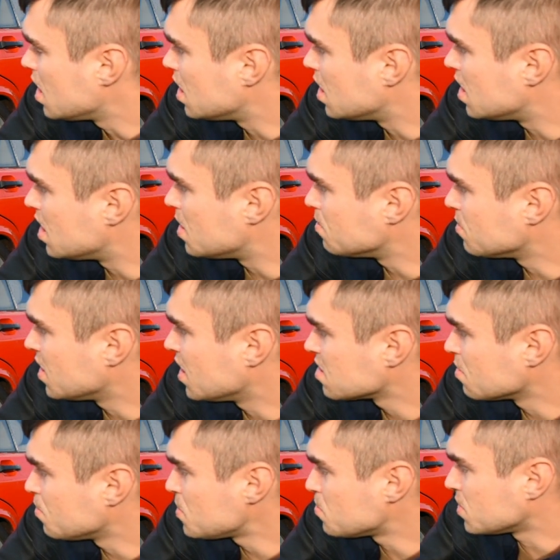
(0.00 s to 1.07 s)
um, yeah,
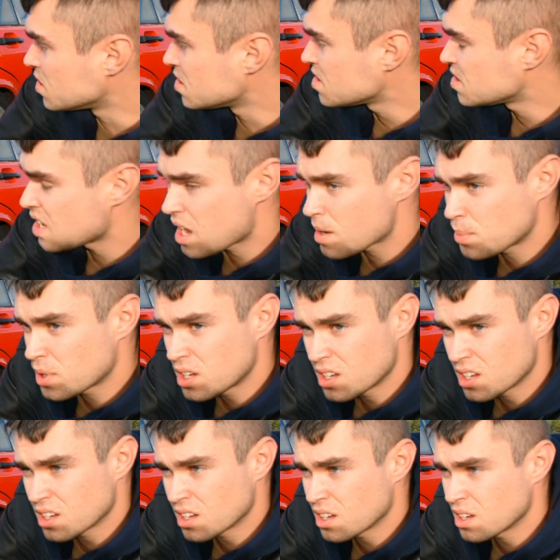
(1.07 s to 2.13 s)
so people stop,
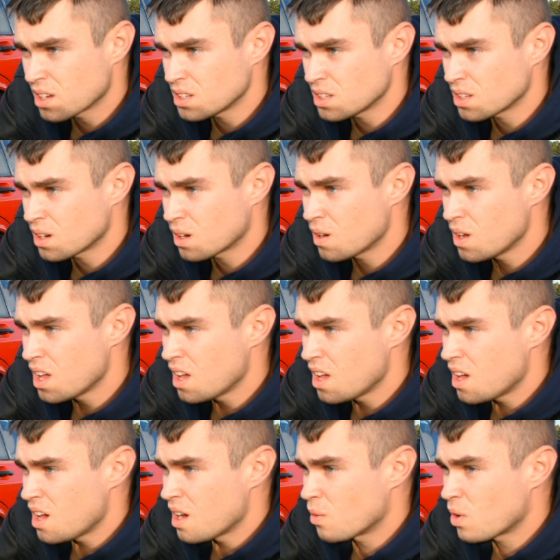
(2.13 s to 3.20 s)
uh, you know,
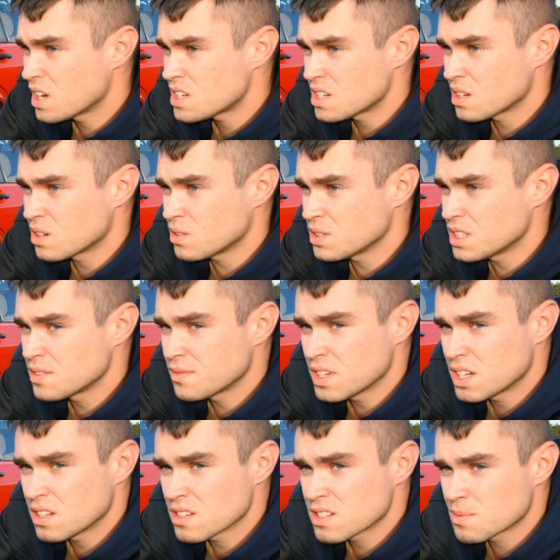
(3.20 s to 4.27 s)
watching all these
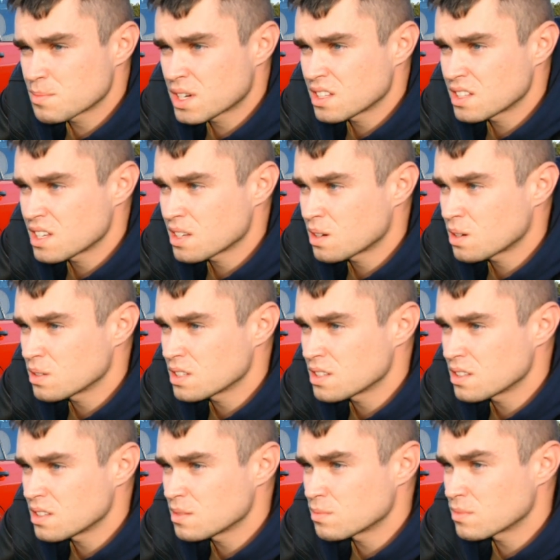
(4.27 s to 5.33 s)
videos about that. Oh, the,
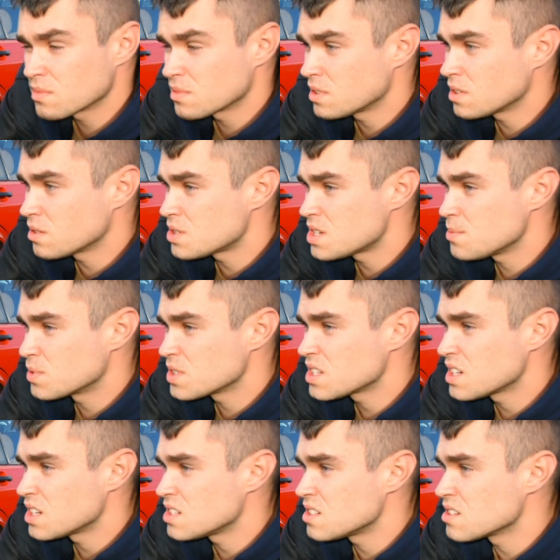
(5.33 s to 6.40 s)
the you know cheap
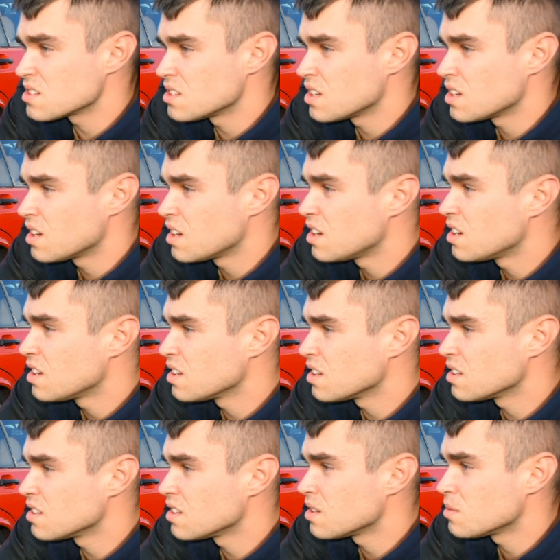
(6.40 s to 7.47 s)
Mercedes is the
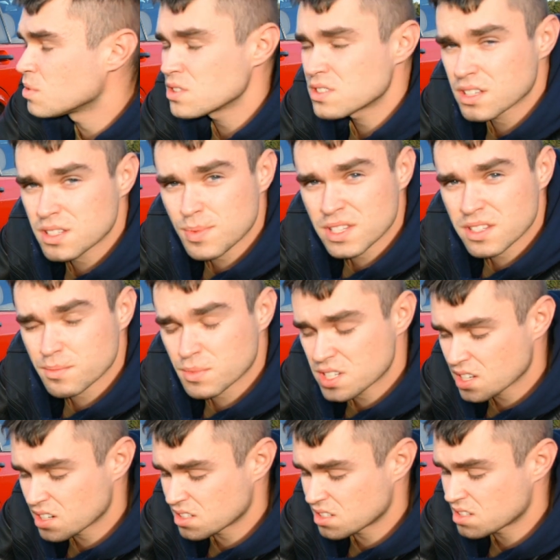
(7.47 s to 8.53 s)
uh, the most expensive
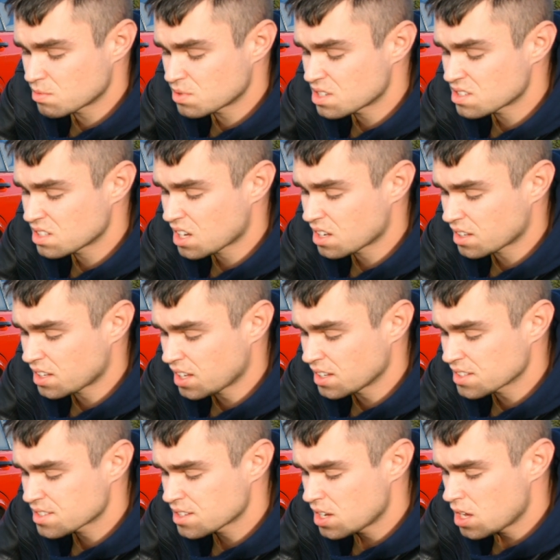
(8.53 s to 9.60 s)
Mercedes, which is not a
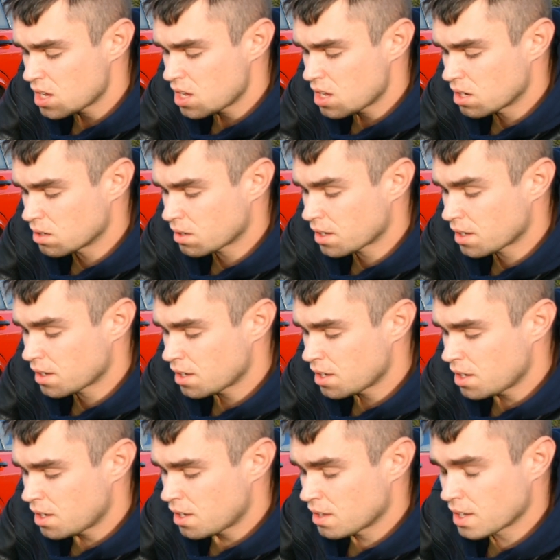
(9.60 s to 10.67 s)
case. Okay,
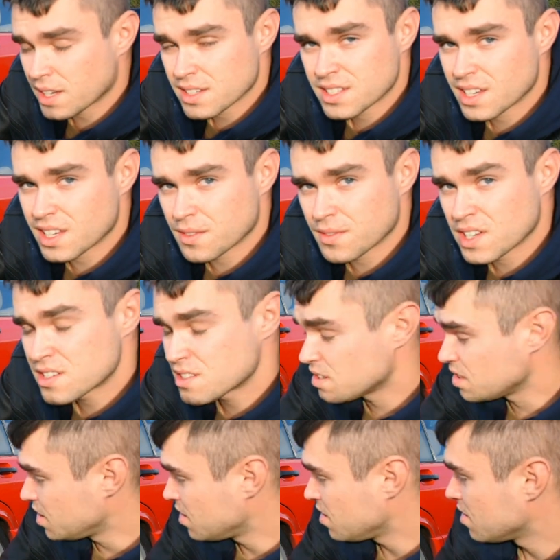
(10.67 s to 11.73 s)
like I said,
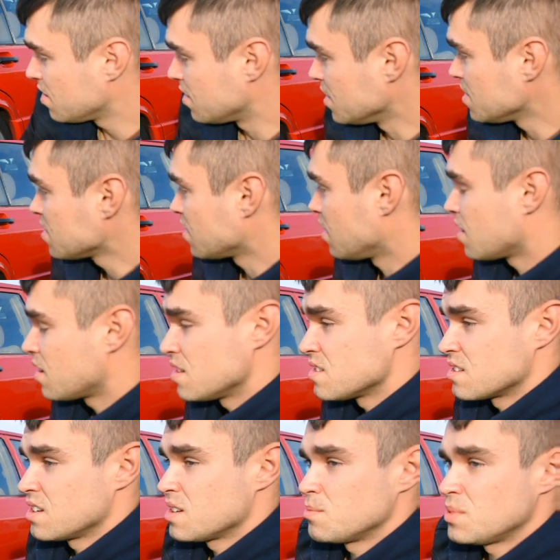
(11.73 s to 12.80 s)
eventually this car
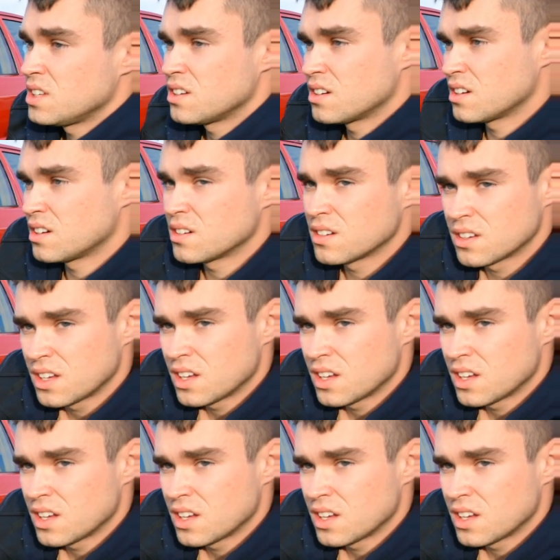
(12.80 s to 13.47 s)
is gonna be uh,